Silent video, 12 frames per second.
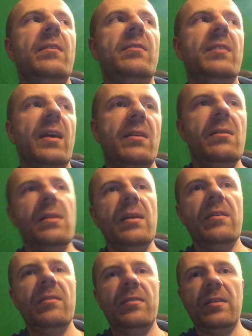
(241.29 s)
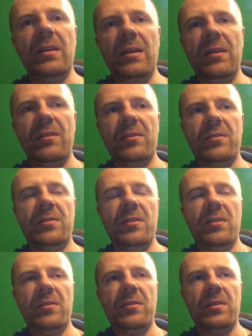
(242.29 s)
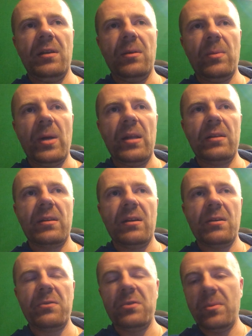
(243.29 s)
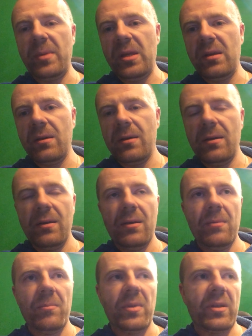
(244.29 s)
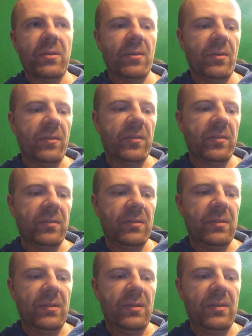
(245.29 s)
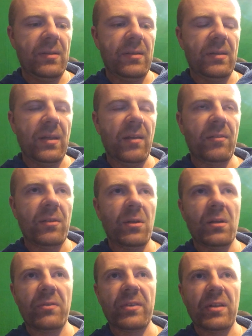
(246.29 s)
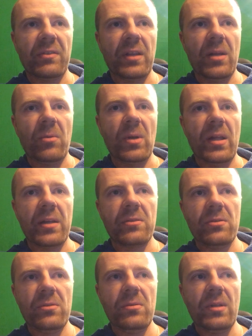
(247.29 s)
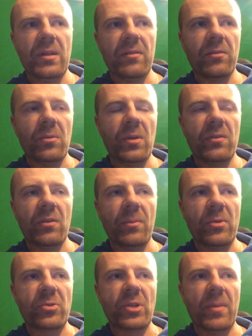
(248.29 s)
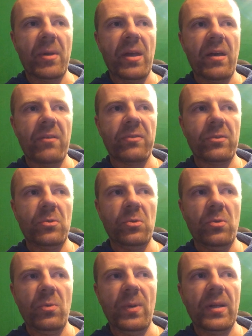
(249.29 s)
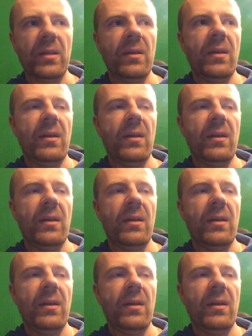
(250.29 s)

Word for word: Saturdays is still a wild card for me because there's a lot of stuff that I would like to do. There's only so much time I have to do it.